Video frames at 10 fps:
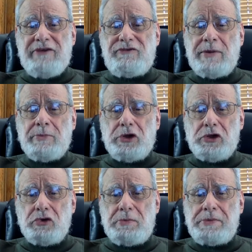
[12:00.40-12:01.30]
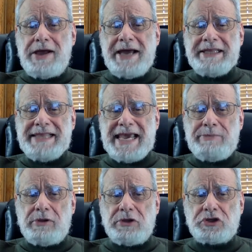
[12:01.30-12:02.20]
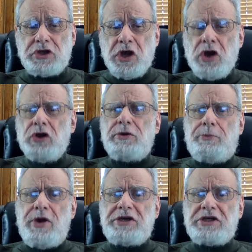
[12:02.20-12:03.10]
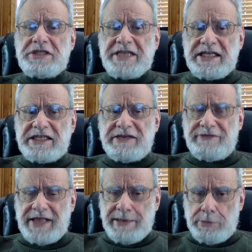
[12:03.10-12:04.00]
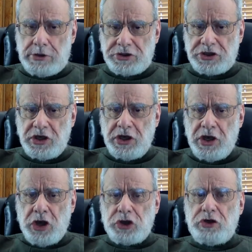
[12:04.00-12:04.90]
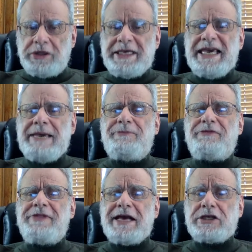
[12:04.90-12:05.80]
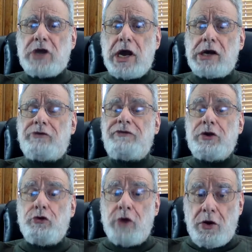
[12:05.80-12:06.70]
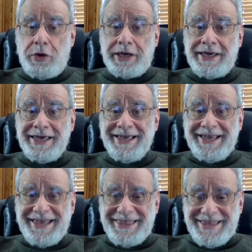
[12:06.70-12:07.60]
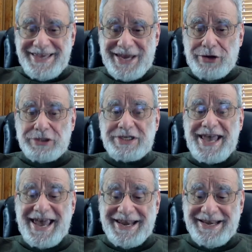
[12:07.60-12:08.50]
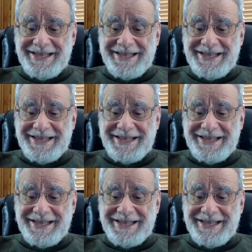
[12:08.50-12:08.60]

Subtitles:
from glue-applied labels to pressure-sensitive labels, should keep flexography growing in the years ahead.